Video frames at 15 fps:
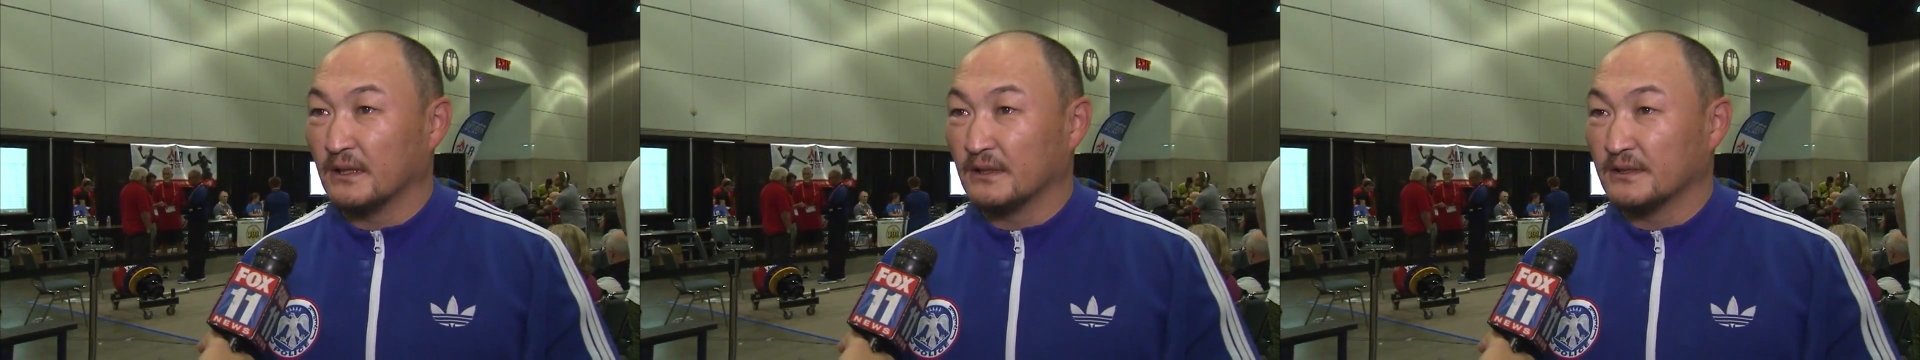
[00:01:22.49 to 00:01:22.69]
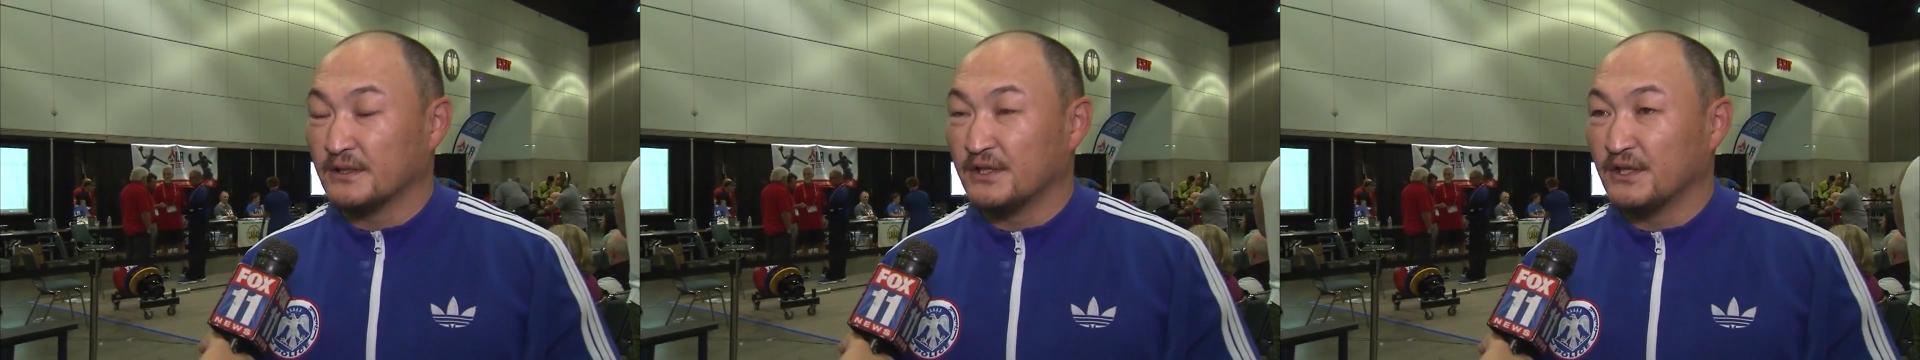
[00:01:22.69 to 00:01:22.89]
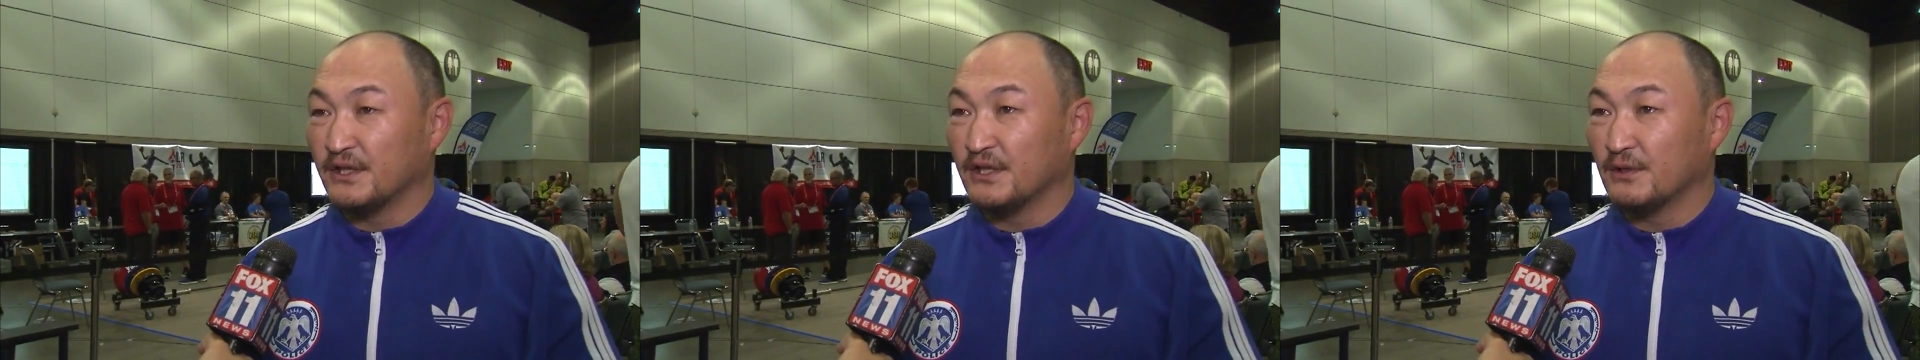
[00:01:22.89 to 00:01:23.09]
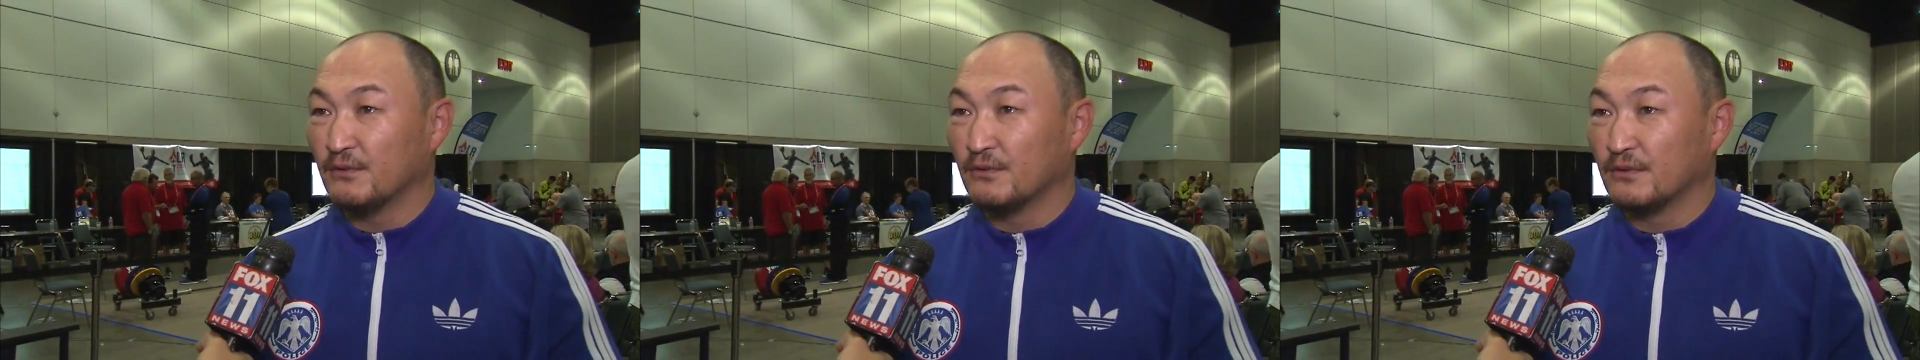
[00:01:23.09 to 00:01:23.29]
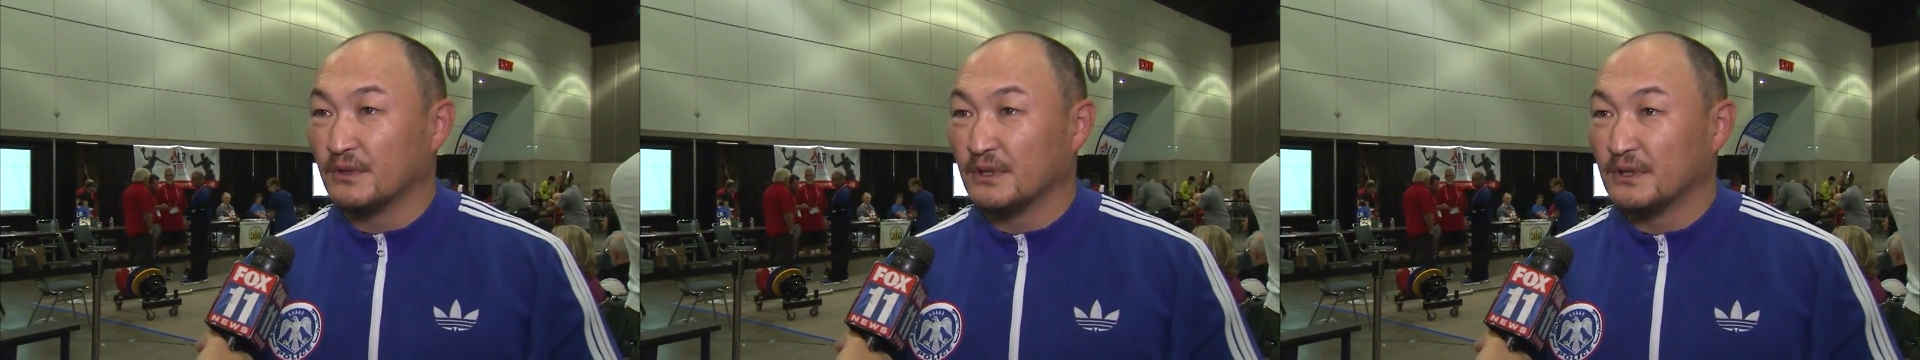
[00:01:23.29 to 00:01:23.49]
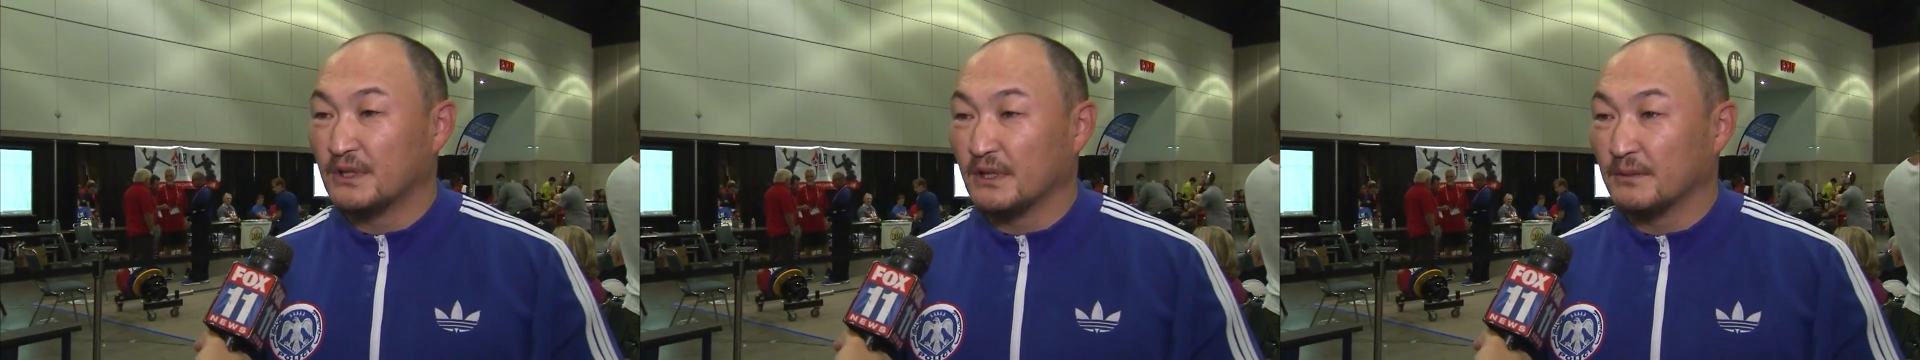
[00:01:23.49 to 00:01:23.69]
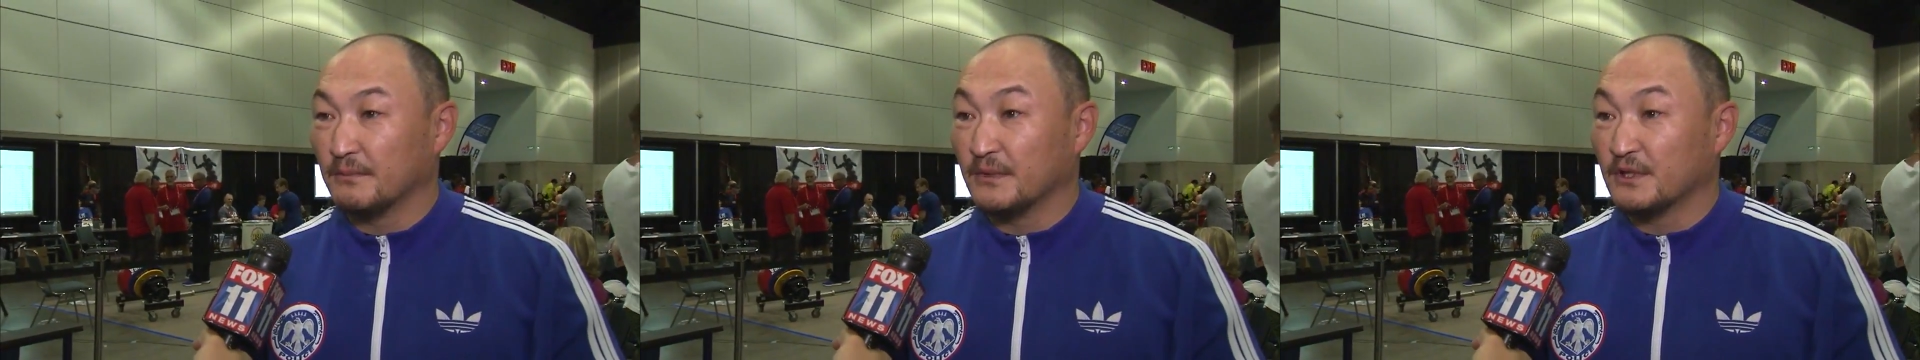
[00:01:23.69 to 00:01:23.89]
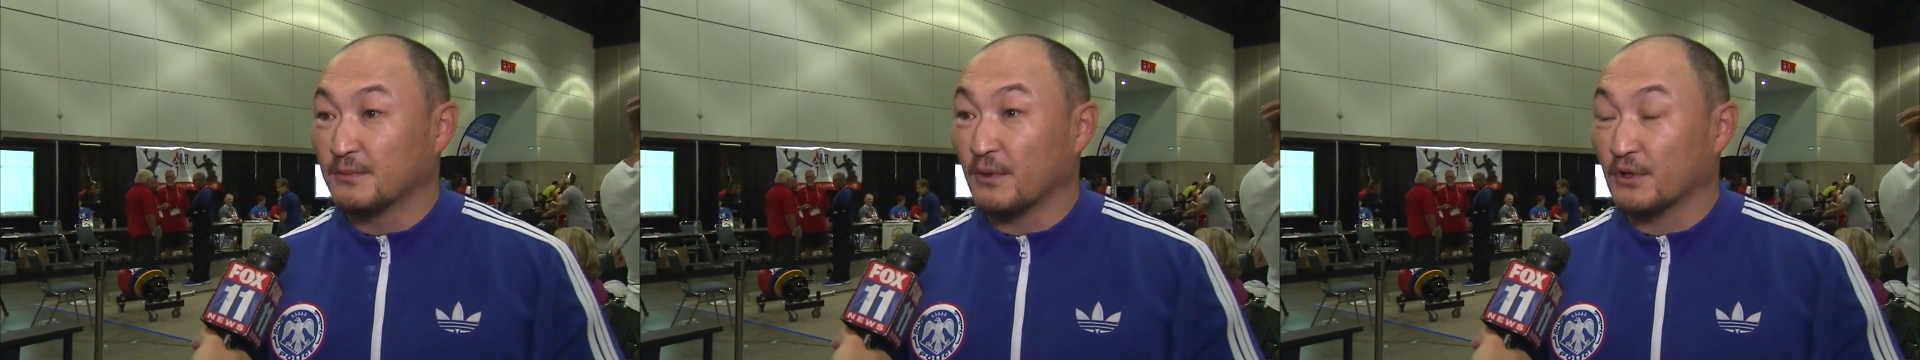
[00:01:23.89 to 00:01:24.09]
who's challenging
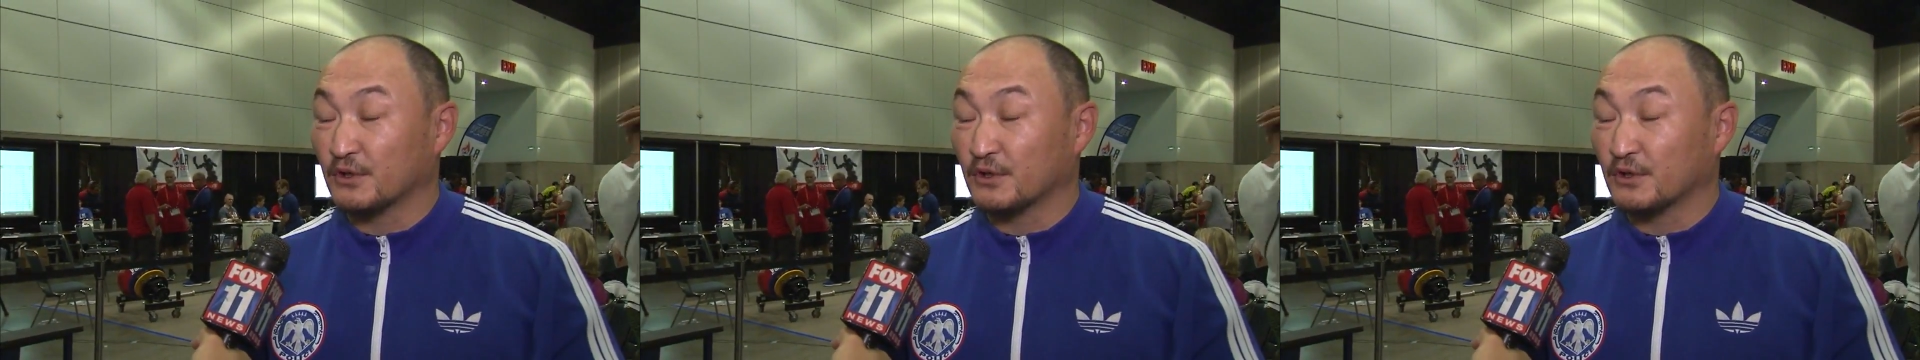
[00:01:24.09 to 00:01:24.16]
himself on